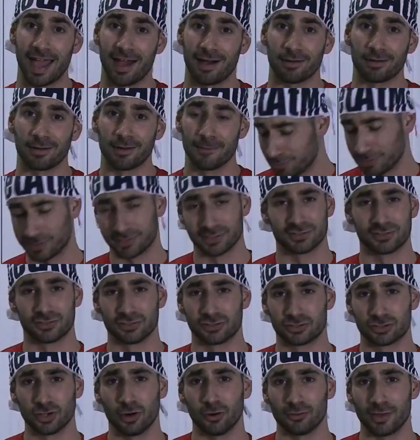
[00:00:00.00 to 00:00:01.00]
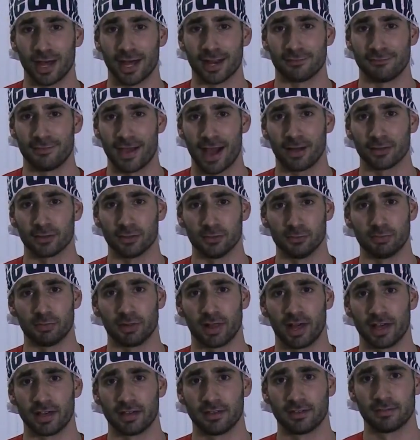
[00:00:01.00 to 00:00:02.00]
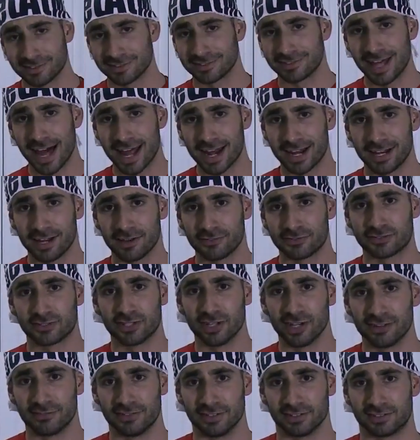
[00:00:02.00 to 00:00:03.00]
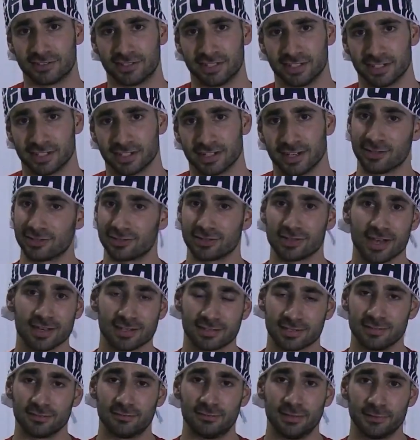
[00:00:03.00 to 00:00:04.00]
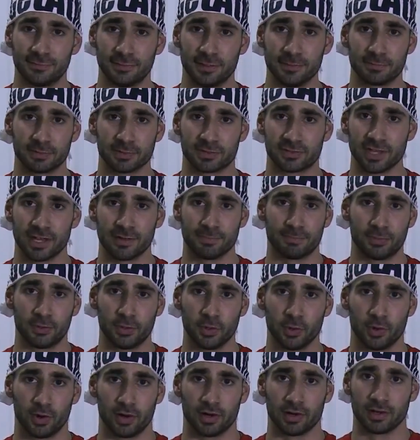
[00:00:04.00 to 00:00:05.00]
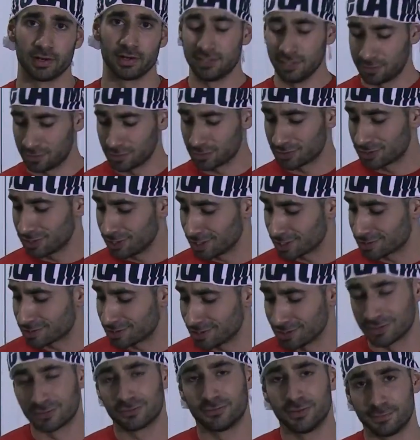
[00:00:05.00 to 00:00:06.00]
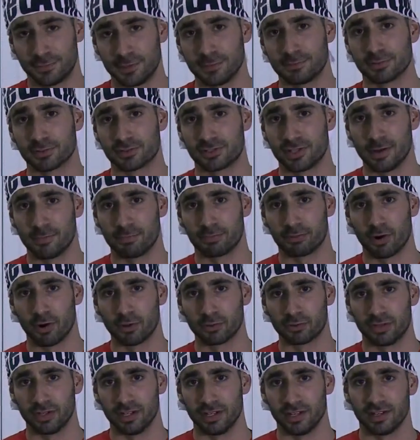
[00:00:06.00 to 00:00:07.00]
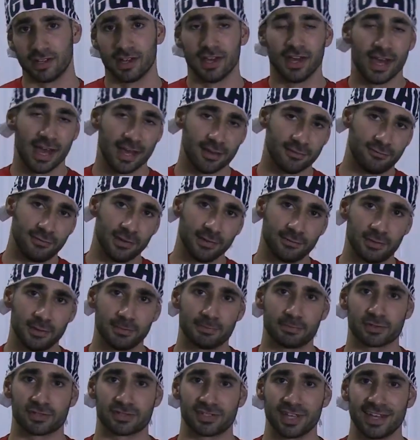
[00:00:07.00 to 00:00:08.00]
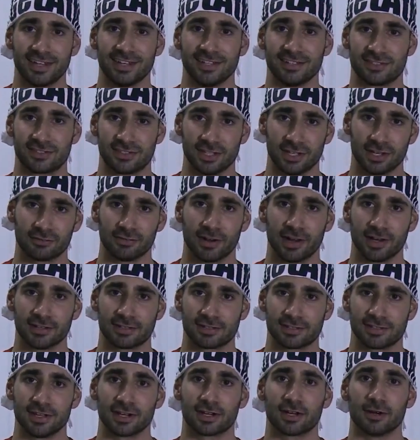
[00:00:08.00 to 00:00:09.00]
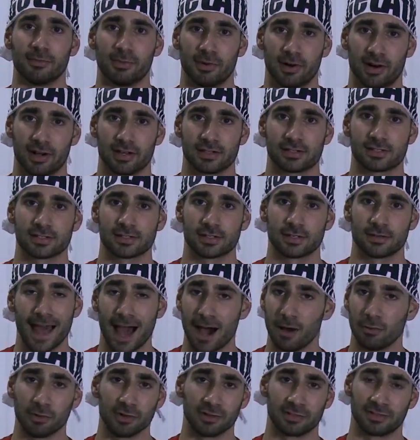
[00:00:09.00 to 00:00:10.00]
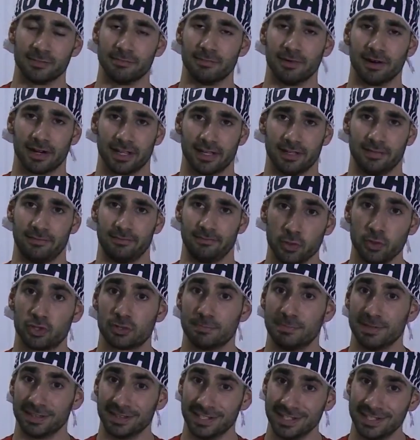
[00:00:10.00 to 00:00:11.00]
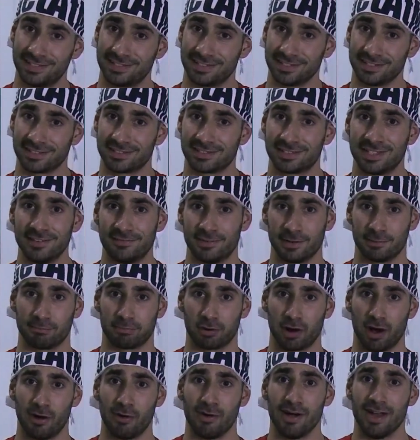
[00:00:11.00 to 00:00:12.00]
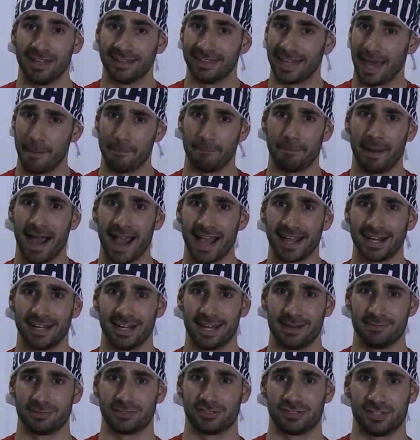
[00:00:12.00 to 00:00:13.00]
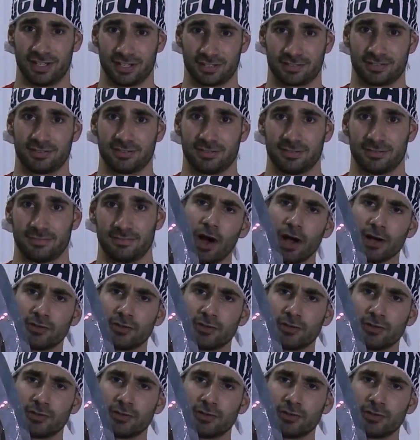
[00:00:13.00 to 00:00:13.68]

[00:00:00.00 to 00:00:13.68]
doubt. But this is so not a value play. There's not enough servings here, and it's less than 50% pure. Syntha-6 is 50% protein and 50% incinerated Snicker bars. Not worth the money. You should be leasing a Civic, bro, not buying an M6.